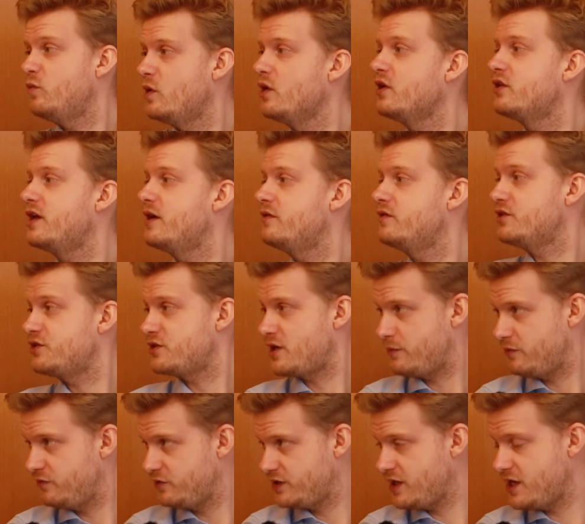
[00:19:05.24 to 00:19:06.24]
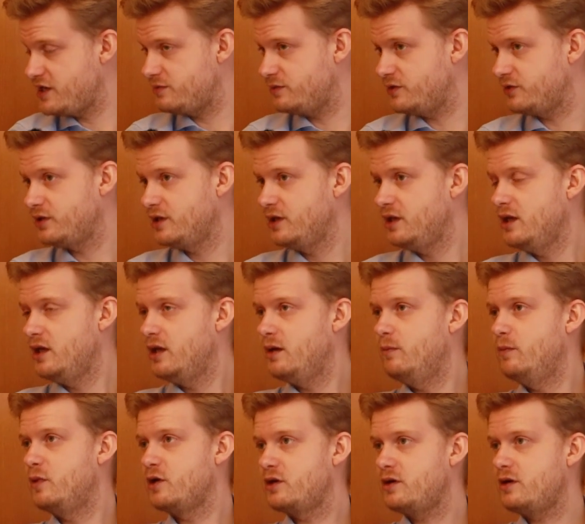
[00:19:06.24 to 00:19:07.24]
want to have this type of engagement
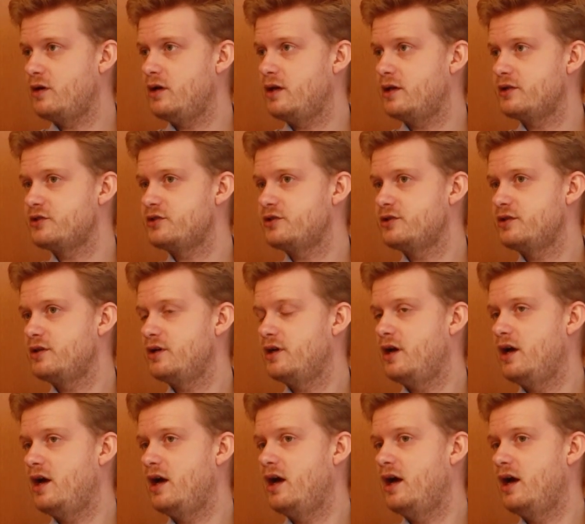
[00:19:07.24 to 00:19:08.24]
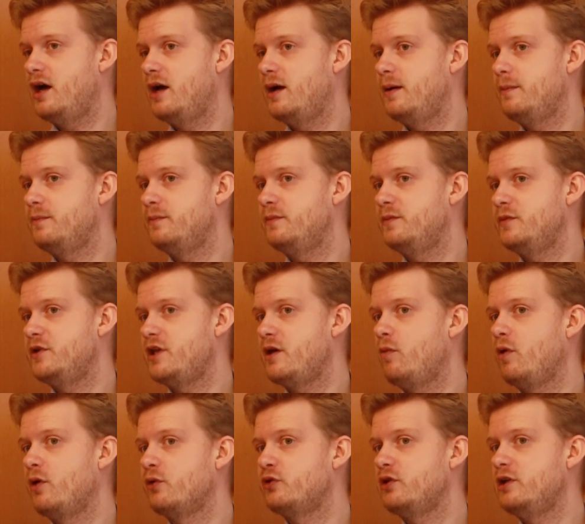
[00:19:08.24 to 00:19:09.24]
because they
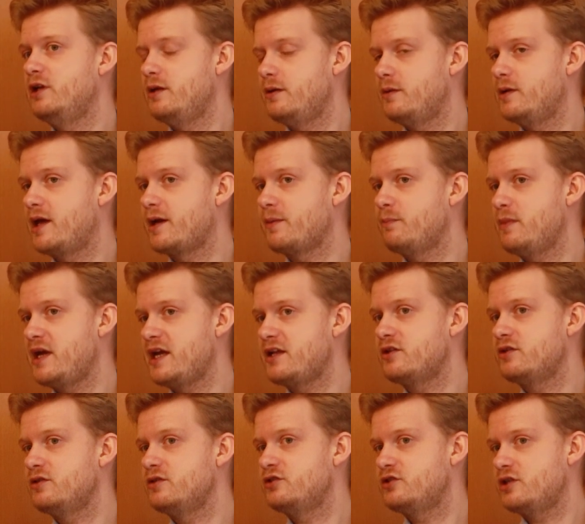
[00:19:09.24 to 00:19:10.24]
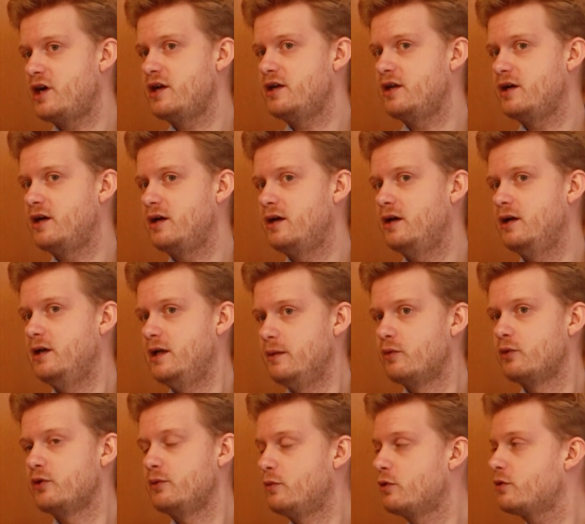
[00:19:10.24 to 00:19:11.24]
want to make China a
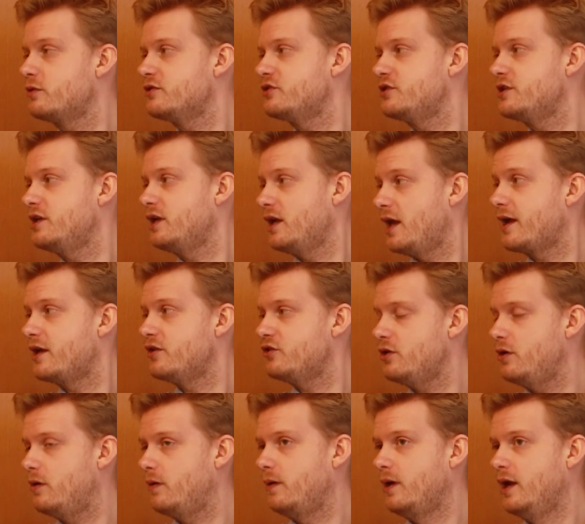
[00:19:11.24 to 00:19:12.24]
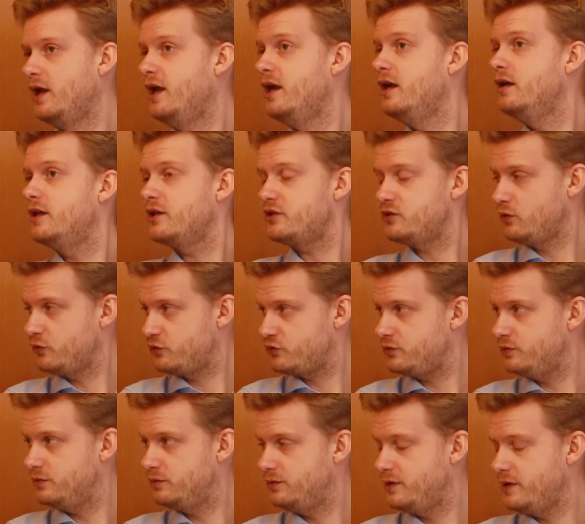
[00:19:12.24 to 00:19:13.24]
liberal democracy like its own. That's not
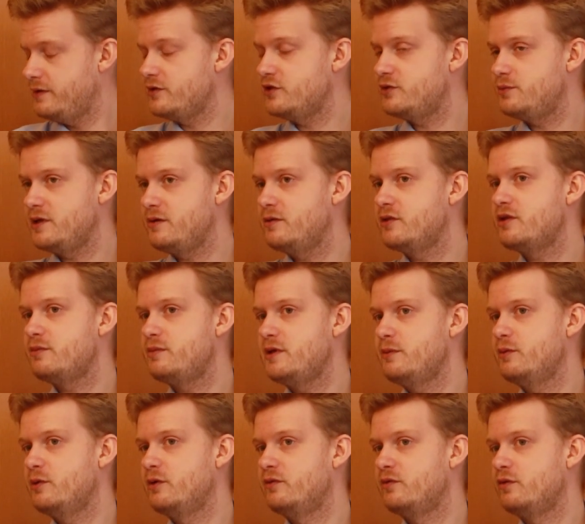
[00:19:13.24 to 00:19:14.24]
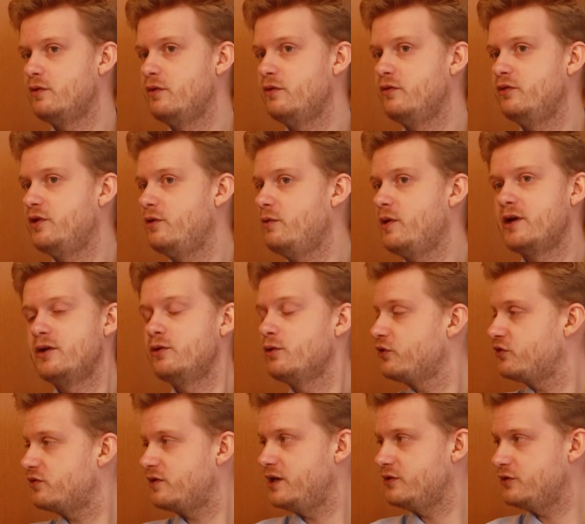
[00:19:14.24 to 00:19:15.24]
true. If you speak with the people involved, they were
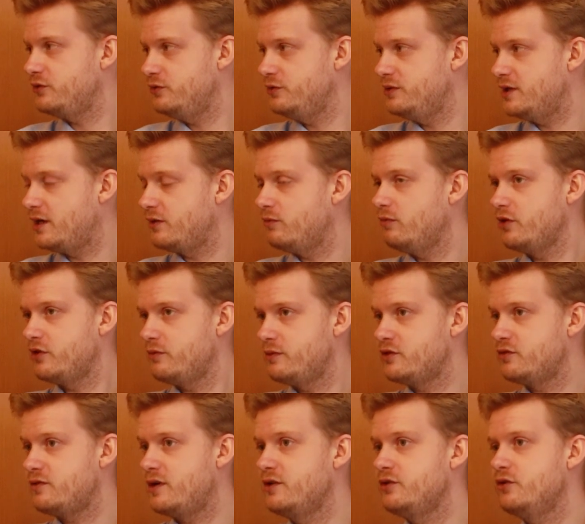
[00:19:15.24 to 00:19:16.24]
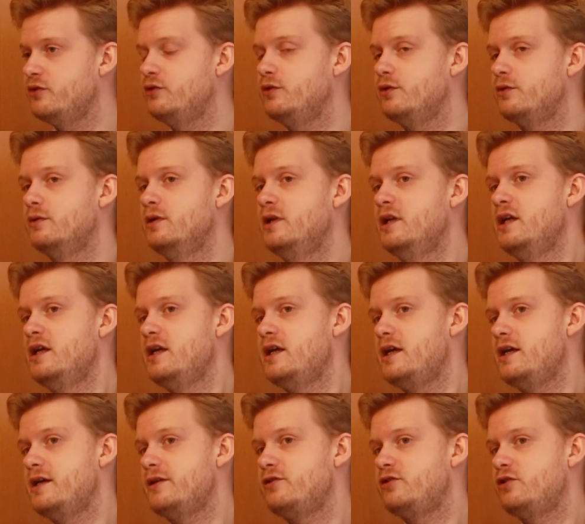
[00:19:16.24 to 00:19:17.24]
not trying to do that. What they were trying to do
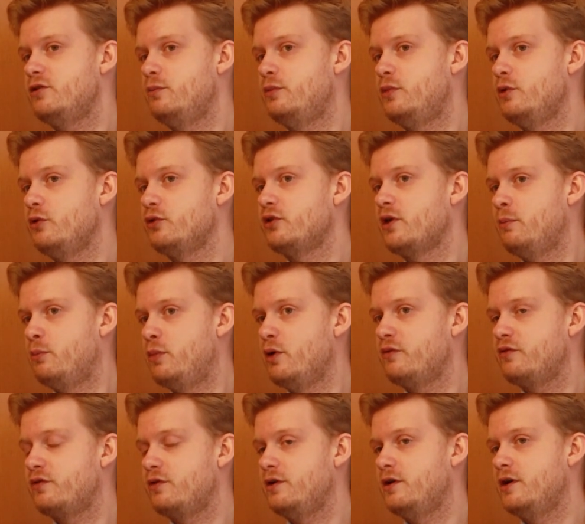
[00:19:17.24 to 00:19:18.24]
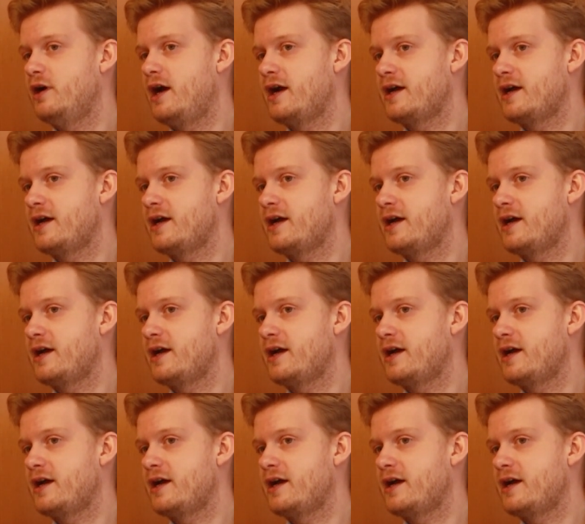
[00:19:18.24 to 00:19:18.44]
is to build a buffer